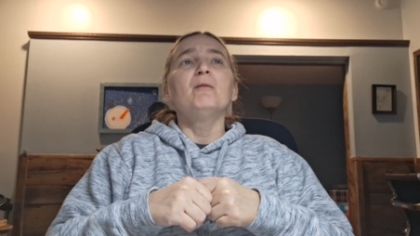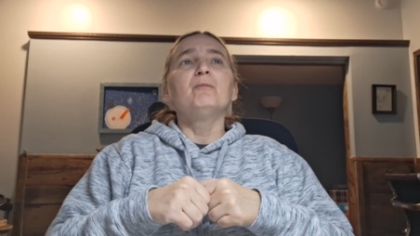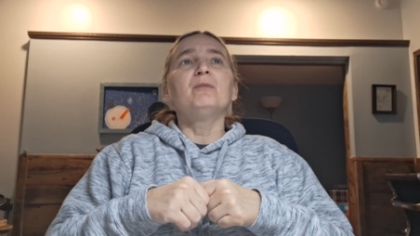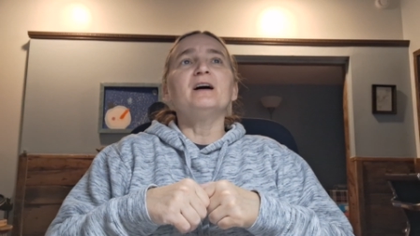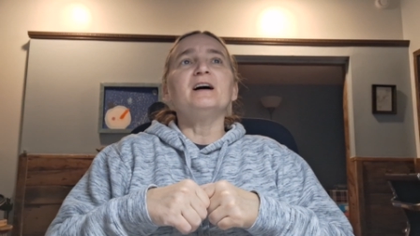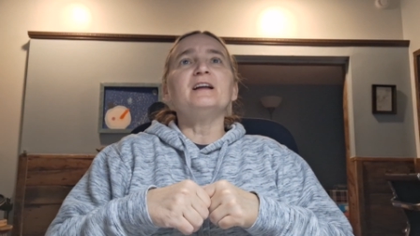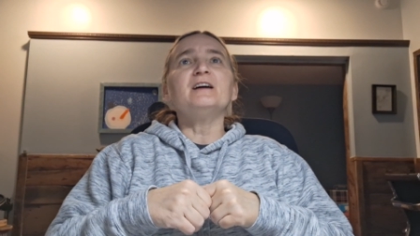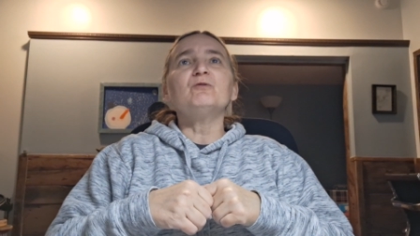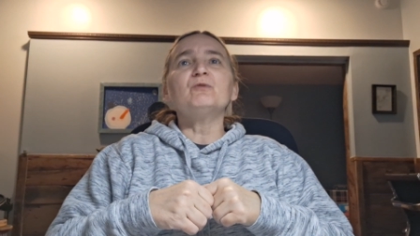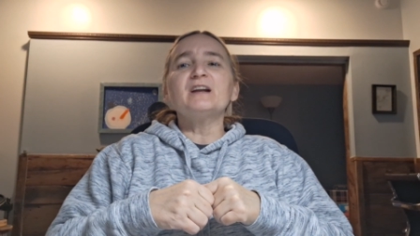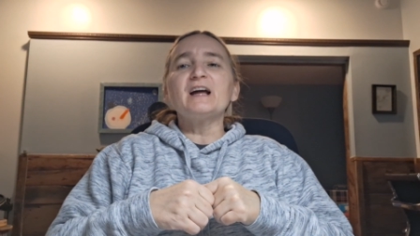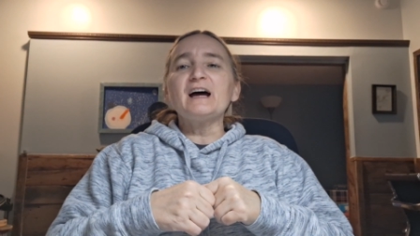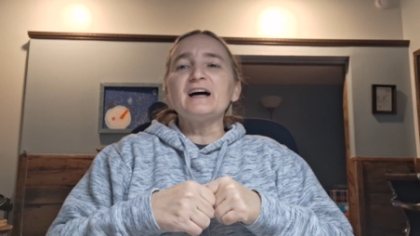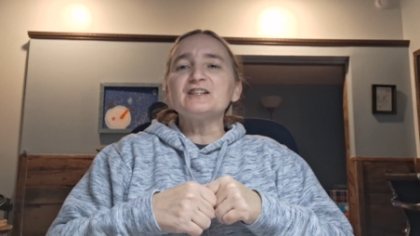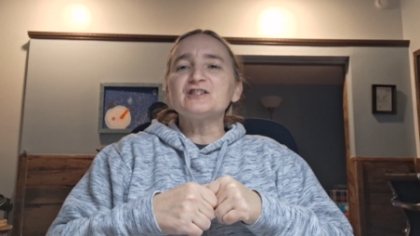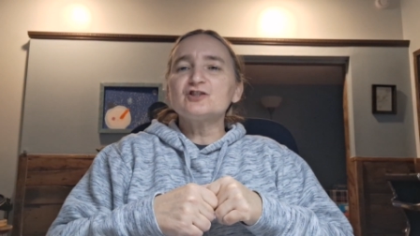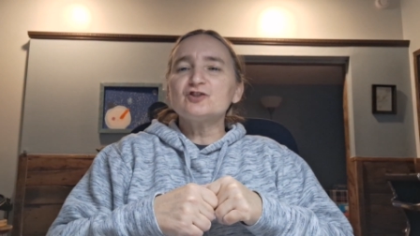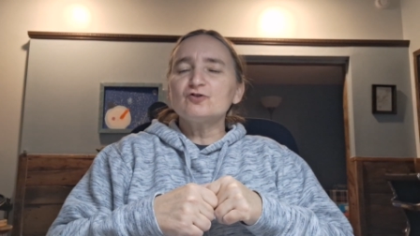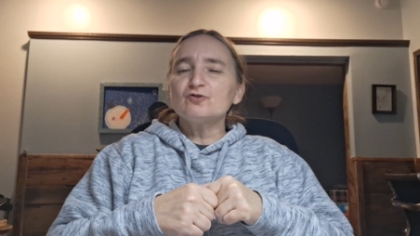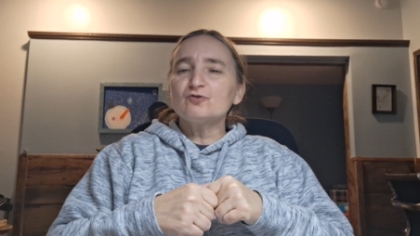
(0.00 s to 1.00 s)
But it would
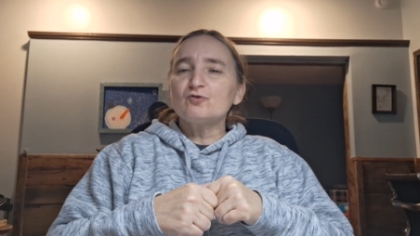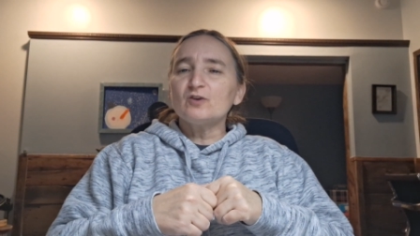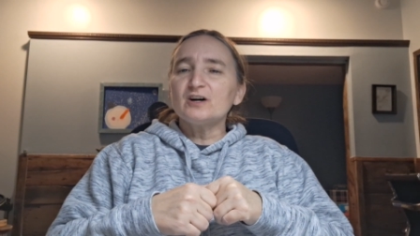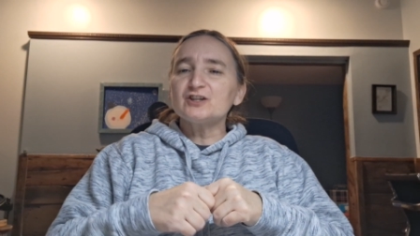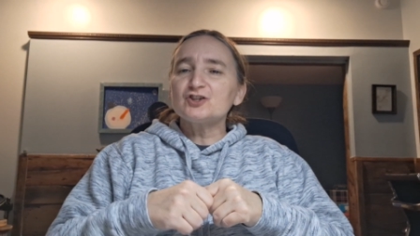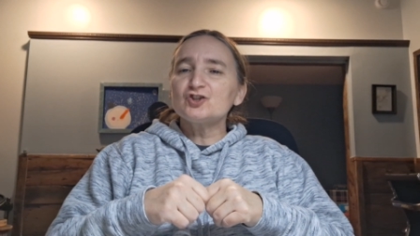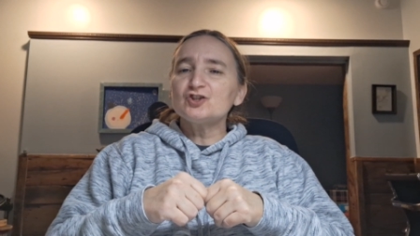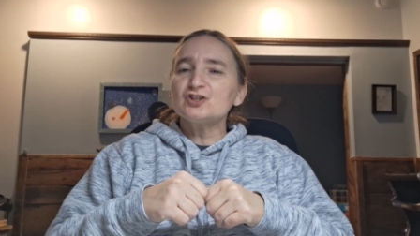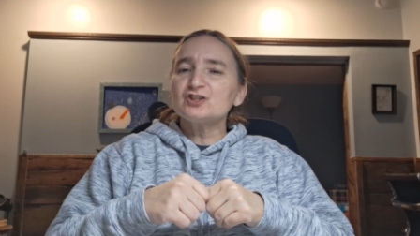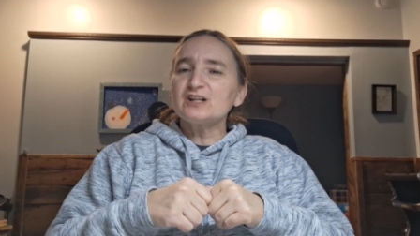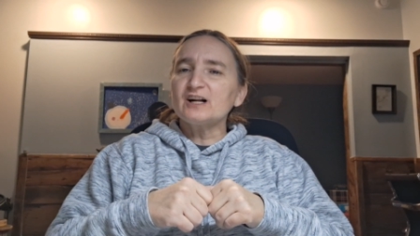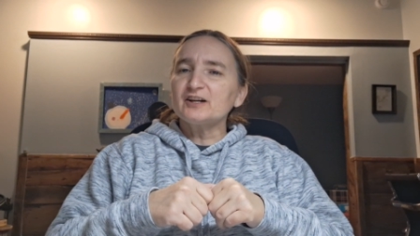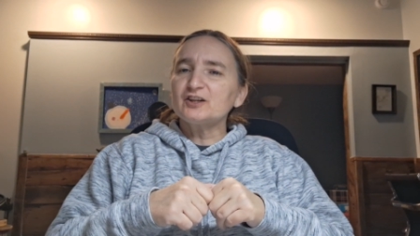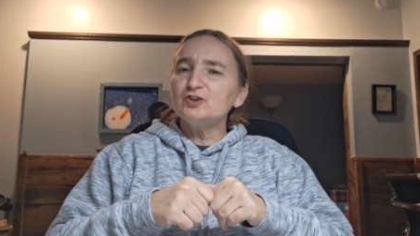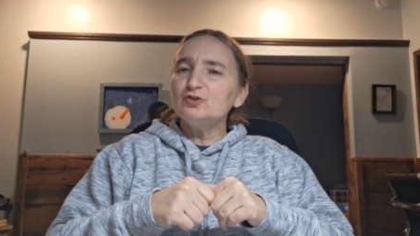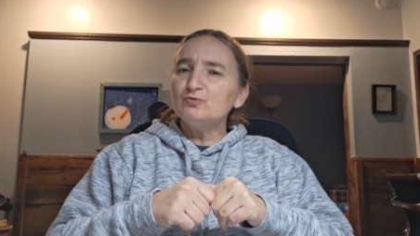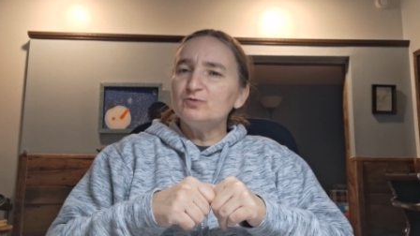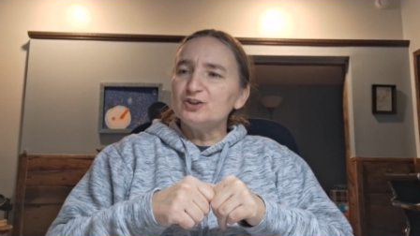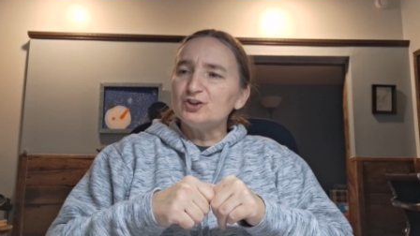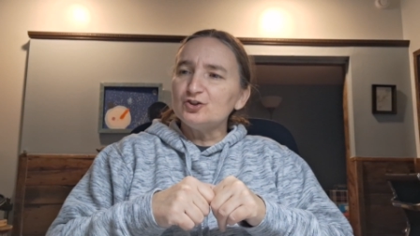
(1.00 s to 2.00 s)
ask you questions like
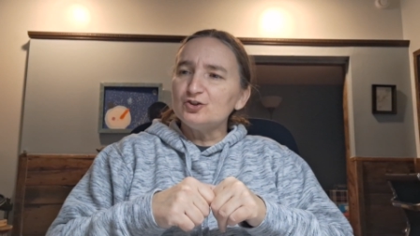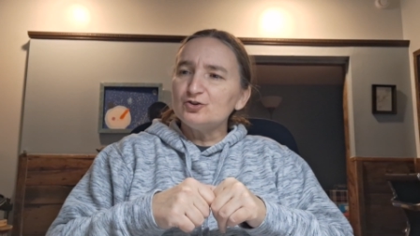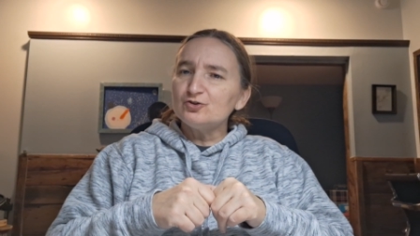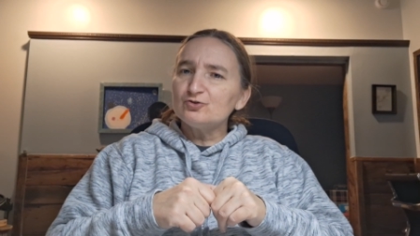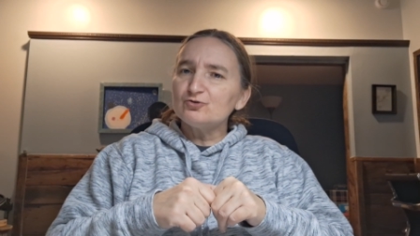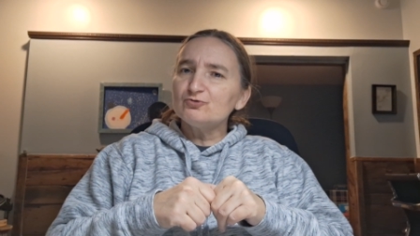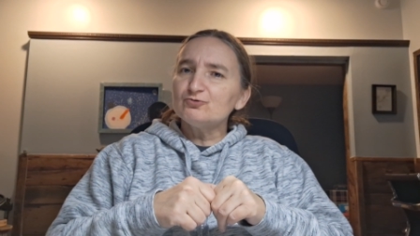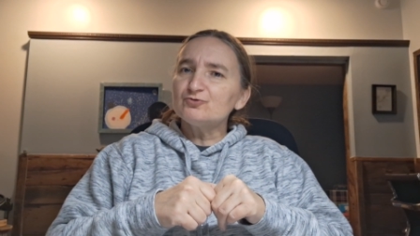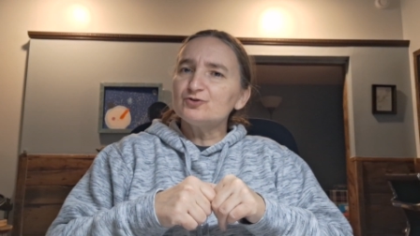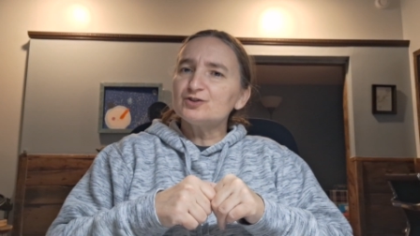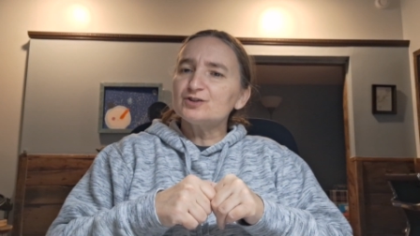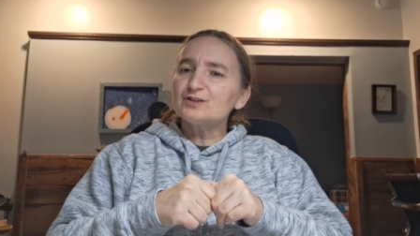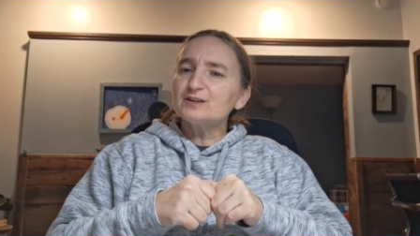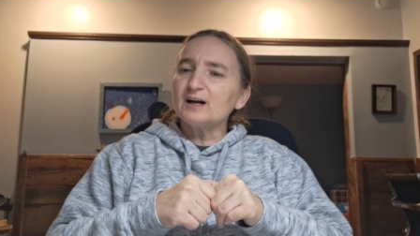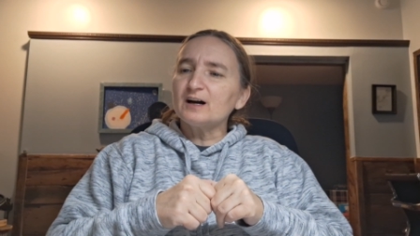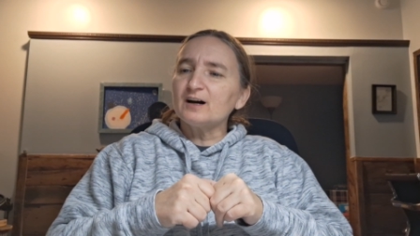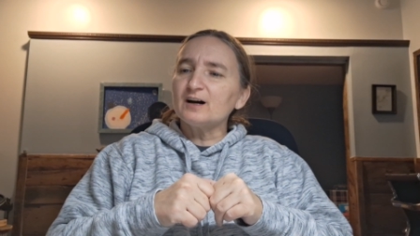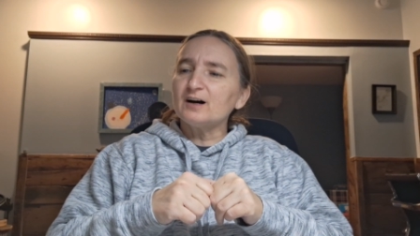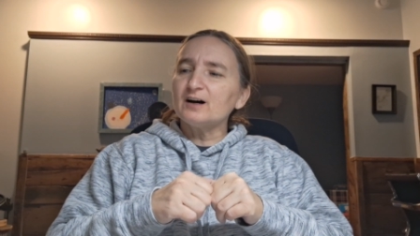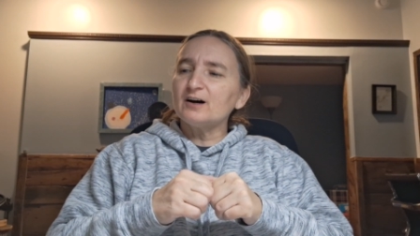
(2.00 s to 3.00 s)
you would
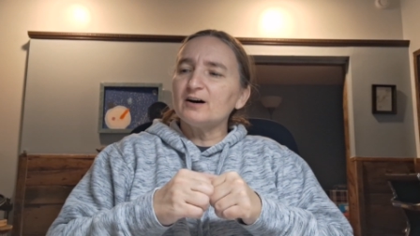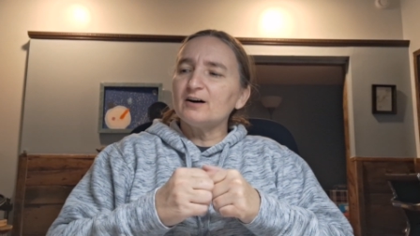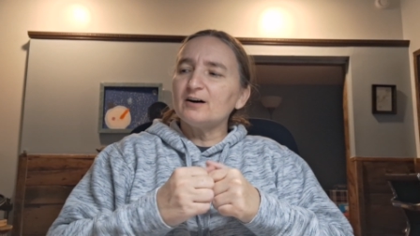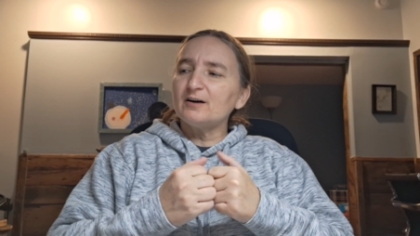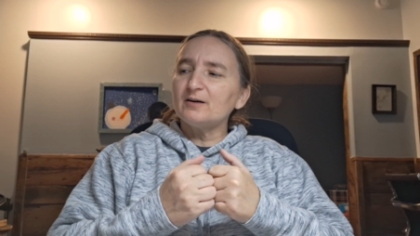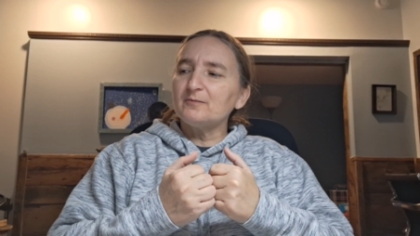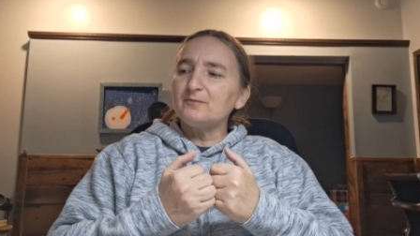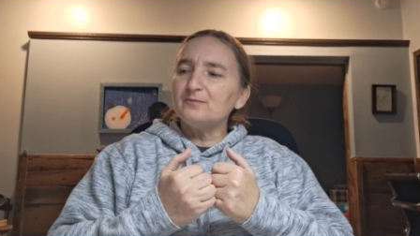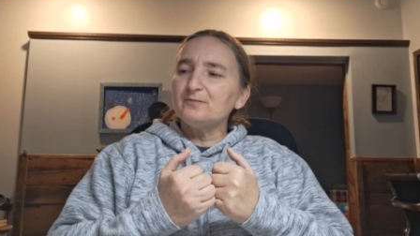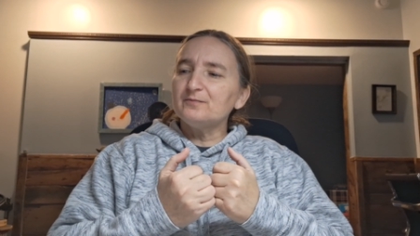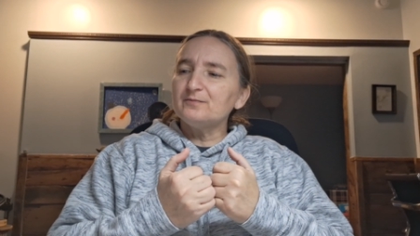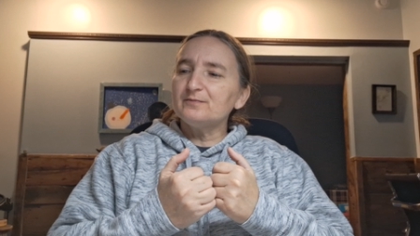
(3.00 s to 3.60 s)
use uh,